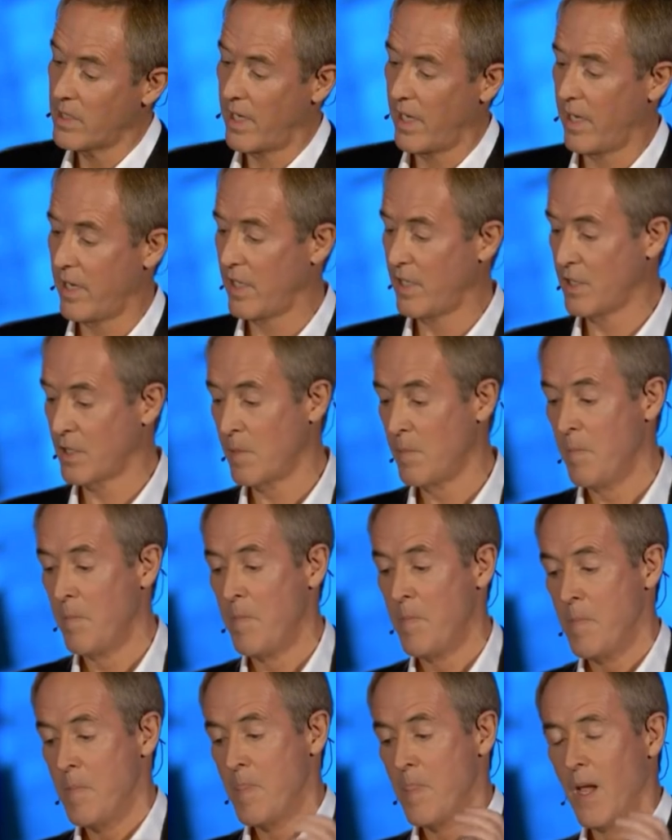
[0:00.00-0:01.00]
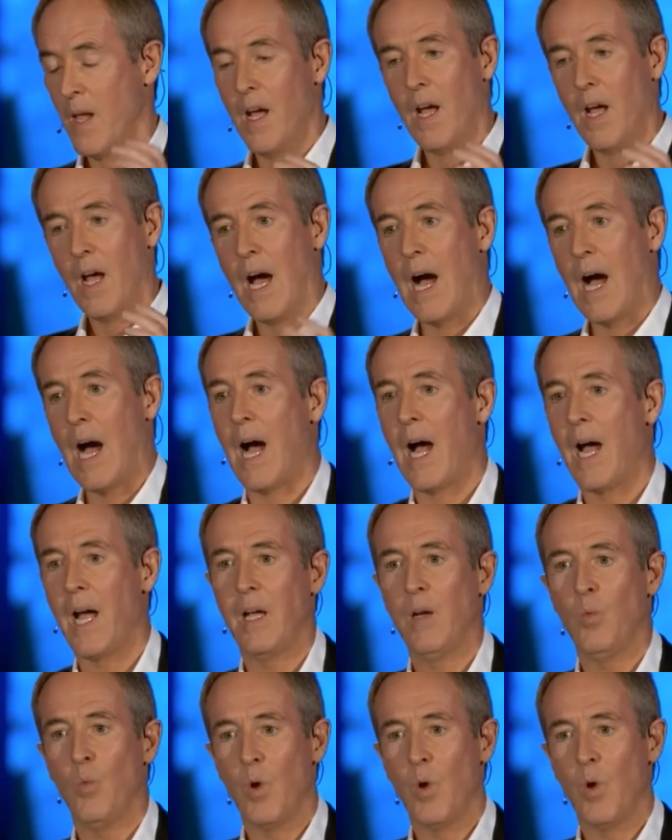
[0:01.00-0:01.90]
It is. I